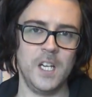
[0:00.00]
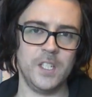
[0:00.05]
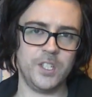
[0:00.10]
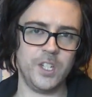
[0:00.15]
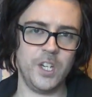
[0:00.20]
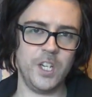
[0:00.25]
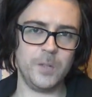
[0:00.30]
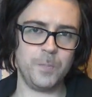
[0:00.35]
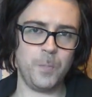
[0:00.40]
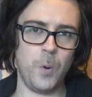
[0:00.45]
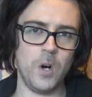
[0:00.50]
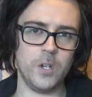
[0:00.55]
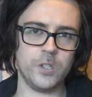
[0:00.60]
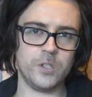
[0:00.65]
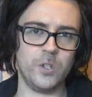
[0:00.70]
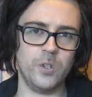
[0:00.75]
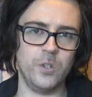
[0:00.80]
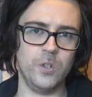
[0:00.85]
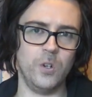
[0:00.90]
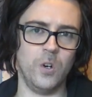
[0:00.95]
Today's
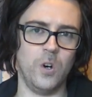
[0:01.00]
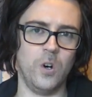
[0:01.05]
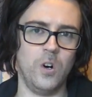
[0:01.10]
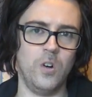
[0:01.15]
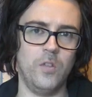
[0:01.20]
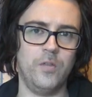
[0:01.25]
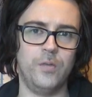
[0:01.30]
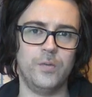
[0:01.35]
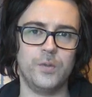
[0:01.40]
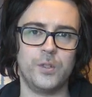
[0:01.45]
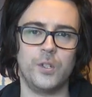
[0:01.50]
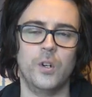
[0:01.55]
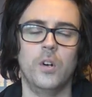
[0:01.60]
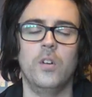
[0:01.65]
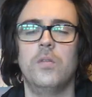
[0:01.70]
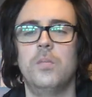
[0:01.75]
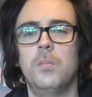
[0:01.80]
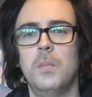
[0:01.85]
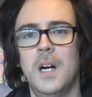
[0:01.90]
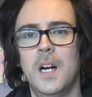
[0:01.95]
part 2 of
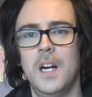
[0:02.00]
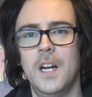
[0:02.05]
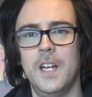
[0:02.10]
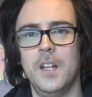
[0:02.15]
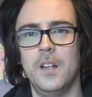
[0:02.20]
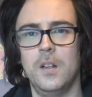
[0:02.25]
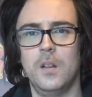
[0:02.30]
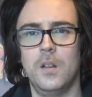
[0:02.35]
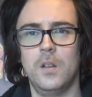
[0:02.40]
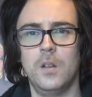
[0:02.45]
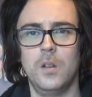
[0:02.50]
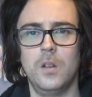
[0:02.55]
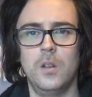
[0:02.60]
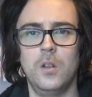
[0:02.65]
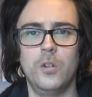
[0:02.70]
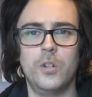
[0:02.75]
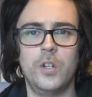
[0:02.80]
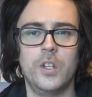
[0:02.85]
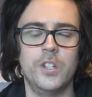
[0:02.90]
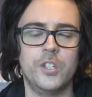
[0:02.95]
sort of my
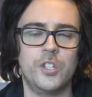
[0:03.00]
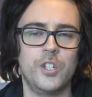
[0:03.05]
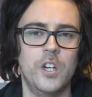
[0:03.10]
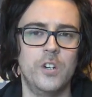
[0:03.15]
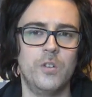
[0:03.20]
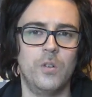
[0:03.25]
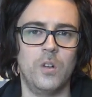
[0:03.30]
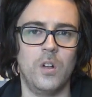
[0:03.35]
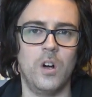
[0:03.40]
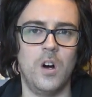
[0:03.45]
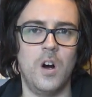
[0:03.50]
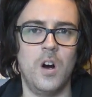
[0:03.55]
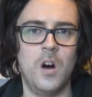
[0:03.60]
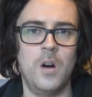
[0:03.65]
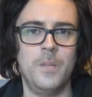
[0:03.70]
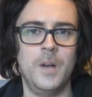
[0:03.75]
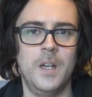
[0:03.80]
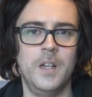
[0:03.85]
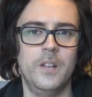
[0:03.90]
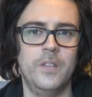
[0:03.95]
look at the general
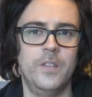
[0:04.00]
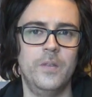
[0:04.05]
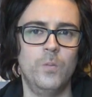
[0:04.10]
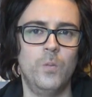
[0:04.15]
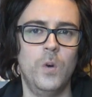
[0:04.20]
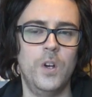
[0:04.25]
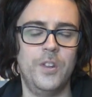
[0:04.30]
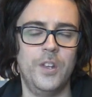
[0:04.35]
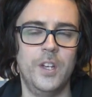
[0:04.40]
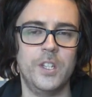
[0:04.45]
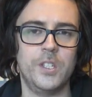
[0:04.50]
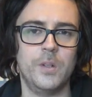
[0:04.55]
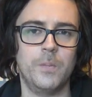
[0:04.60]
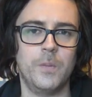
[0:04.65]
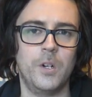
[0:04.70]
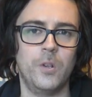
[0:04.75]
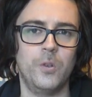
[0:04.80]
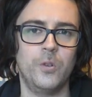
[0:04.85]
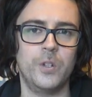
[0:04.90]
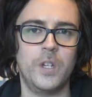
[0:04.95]
army, and with this I'm
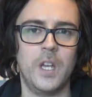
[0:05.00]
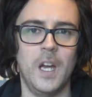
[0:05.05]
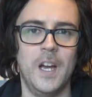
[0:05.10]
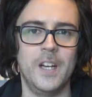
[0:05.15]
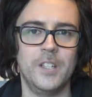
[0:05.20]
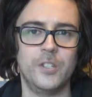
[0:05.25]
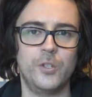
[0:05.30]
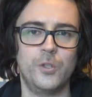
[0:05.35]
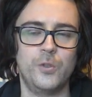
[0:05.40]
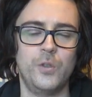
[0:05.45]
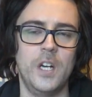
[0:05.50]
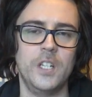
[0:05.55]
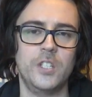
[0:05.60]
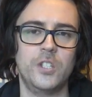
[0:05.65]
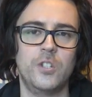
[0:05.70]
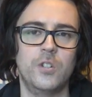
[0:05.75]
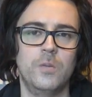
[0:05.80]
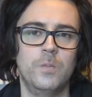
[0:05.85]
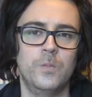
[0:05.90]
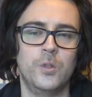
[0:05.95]
going to look at
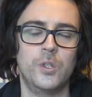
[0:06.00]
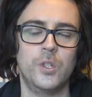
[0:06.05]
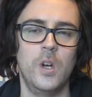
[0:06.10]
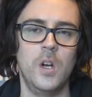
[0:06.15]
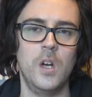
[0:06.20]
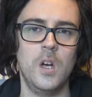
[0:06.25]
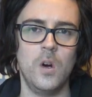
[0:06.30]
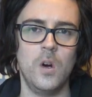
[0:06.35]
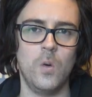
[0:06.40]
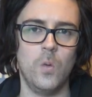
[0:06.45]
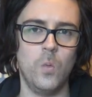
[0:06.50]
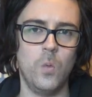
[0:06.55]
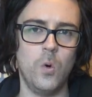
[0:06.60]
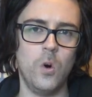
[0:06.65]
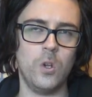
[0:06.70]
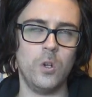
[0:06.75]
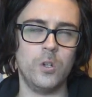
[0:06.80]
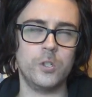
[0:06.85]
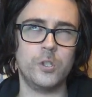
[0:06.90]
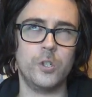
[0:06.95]
stratagems,
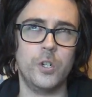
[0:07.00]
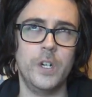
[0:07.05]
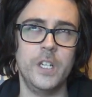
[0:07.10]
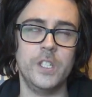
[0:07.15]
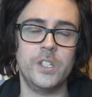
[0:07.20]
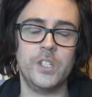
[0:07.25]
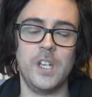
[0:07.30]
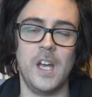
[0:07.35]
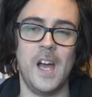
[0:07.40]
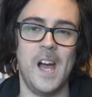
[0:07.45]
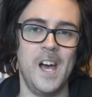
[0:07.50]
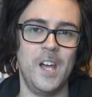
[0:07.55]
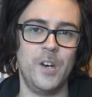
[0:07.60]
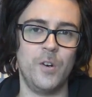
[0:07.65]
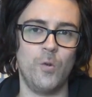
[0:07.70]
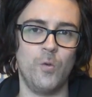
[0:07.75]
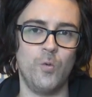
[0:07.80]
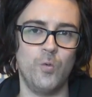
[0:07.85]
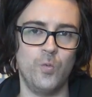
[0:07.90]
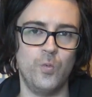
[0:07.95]
warlord traits
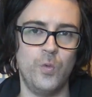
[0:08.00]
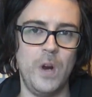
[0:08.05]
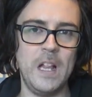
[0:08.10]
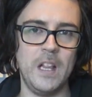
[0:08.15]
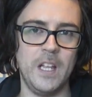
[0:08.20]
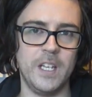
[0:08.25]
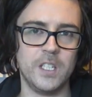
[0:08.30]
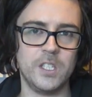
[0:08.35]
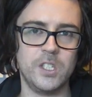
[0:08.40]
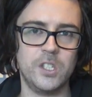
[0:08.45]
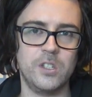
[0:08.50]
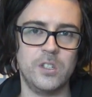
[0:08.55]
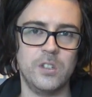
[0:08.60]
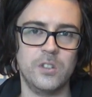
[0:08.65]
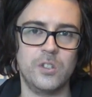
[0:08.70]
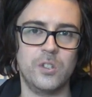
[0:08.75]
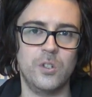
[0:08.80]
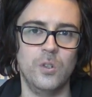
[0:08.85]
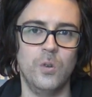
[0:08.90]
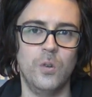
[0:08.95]
and relics.
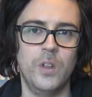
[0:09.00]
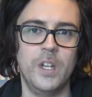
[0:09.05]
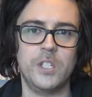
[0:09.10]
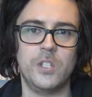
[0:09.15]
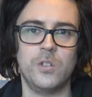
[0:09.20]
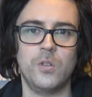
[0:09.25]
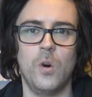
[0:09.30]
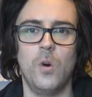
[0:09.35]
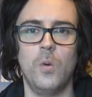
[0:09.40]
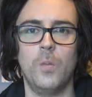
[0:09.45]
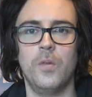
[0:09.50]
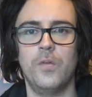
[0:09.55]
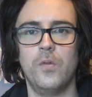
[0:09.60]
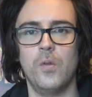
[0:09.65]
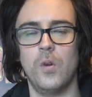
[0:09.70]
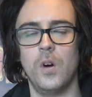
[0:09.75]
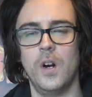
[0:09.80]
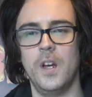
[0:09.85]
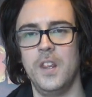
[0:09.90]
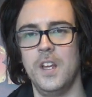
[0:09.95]
So this is all
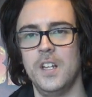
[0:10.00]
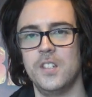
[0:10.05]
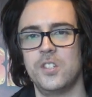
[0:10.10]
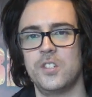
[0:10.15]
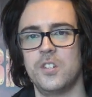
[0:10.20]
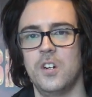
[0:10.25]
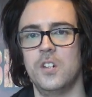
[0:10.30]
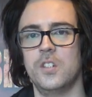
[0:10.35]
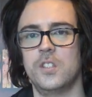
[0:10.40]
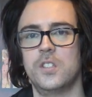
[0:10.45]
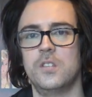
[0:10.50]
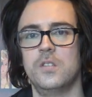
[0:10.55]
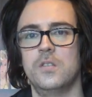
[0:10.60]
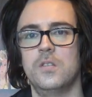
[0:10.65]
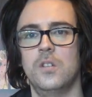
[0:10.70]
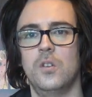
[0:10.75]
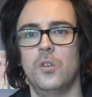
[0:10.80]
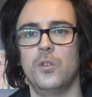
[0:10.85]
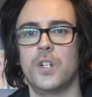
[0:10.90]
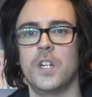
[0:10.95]
before I then start
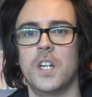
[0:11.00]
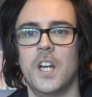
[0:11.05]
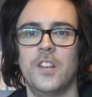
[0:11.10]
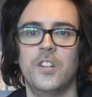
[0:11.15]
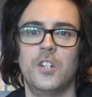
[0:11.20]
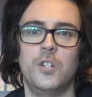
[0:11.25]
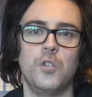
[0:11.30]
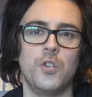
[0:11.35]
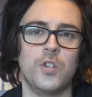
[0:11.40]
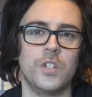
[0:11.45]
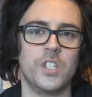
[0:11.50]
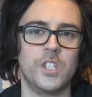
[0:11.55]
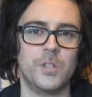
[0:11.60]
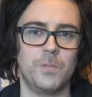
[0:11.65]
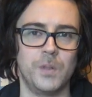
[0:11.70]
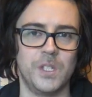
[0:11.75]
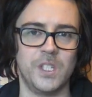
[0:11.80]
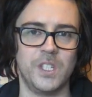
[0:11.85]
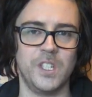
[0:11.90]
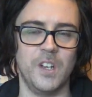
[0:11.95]
looking at the units
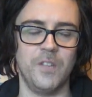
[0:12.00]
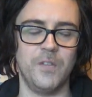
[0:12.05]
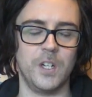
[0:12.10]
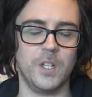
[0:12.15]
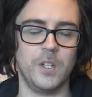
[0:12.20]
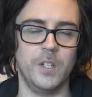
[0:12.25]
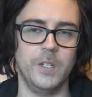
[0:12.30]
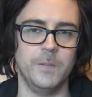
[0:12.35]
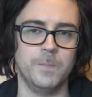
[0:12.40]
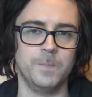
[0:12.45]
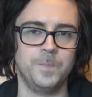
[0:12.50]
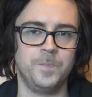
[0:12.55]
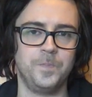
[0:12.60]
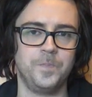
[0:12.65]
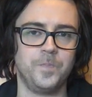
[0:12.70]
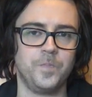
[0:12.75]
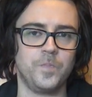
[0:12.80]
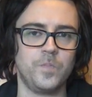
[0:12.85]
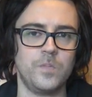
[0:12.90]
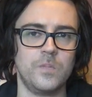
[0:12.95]
specifically.
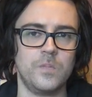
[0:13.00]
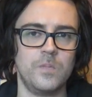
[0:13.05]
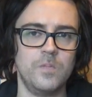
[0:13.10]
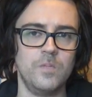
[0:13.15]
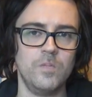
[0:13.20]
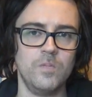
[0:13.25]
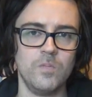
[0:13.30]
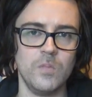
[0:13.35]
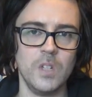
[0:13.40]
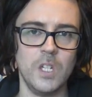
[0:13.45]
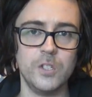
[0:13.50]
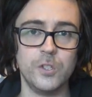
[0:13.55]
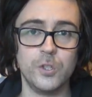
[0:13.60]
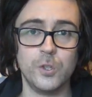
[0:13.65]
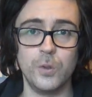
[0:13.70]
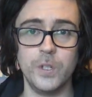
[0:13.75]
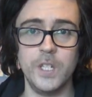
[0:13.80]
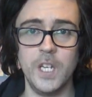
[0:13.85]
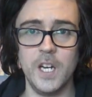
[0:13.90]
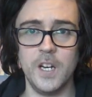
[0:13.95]

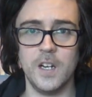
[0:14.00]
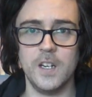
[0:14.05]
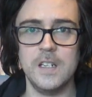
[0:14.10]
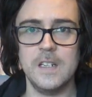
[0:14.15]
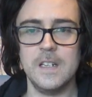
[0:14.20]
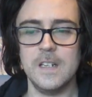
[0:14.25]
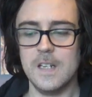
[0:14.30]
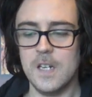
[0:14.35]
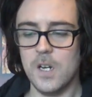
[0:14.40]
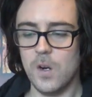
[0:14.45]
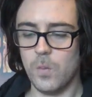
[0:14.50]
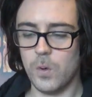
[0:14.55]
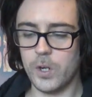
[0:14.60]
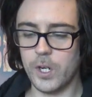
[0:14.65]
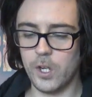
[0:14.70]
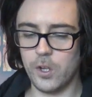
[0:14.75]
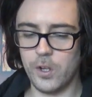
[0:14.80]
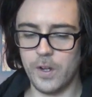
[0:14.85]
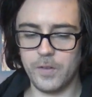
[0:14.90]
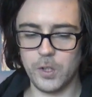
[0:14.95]
So yeah,
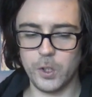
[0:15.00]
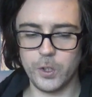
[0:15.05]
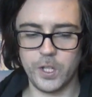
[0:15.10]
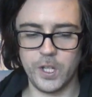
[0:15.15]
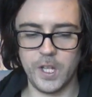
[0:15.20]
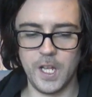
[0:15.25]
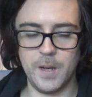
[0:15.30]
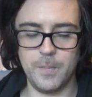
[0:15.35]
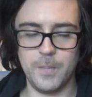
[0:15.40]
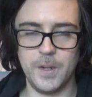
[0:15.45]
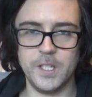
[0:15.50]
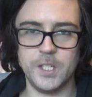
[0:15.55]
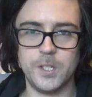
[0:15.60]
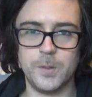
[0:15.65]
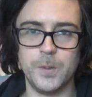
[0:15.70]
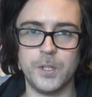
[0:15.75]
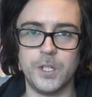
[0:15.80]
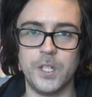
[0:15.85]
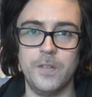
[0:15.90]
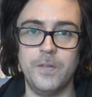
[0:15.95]
we're going to have a look at them in
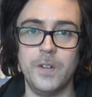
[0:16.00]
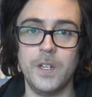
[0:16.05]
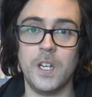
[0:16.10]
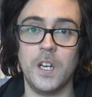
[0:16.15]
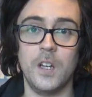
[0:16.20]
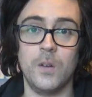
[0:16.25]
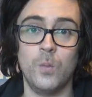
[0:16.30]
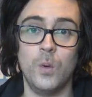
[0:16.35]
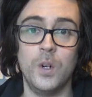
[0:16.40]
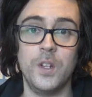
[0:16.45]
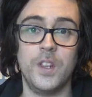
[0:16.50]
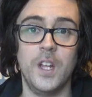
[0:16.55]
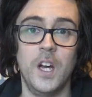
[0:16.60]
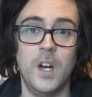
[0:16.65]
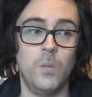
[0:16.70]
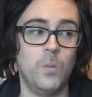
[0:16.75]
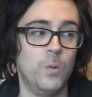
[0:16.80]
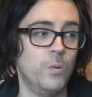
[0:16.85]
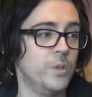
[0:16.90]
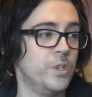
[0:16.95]
specific, and with
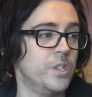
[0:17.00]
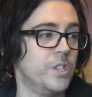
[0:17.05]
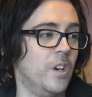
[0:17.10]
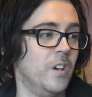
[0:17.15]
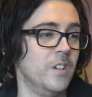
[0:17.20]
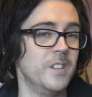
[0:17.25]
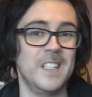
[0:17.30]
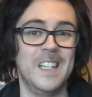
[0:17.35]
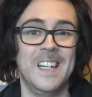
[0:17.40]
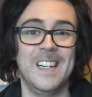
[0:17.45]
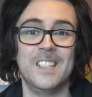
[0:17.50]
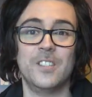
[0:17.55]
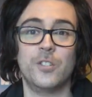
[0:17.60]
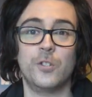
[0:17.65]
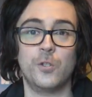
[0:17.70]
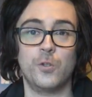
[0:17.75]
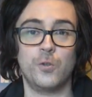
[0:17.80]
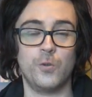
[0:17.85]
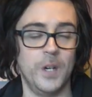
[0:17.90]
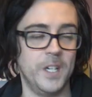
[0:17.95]
that we'll start at
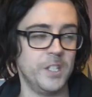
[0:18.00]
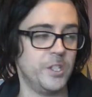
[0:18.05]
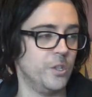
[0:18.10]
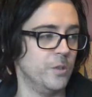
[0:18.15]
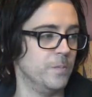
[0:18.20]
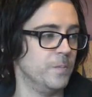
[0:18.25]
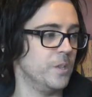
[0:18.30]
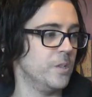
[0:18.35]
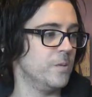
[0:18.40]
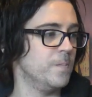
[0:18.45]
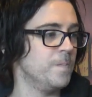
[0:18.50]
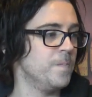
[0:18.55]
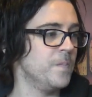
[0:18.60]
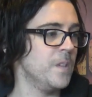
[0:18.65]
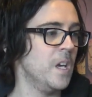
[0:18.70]
stratagems.